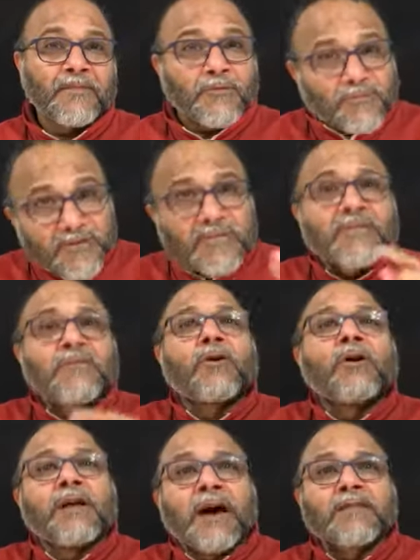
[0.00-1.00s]
This is
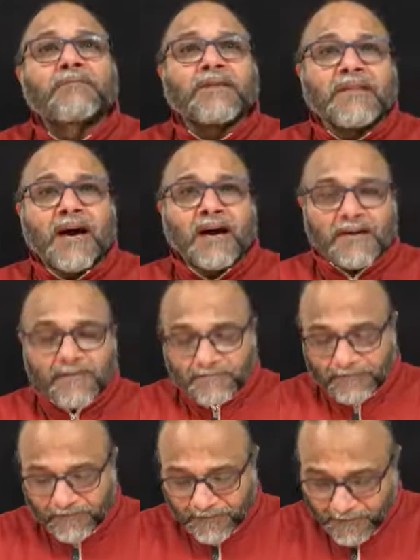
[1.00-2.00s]
called Atmada.
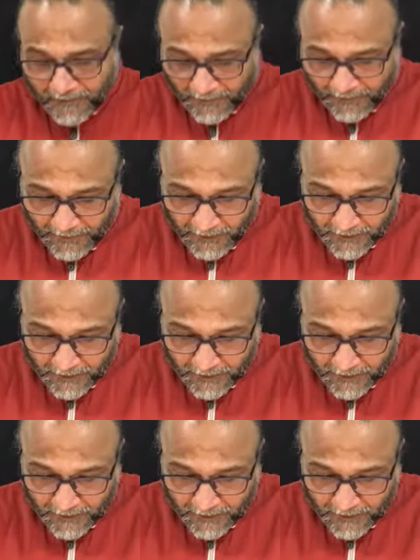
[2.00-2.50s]
Hmm?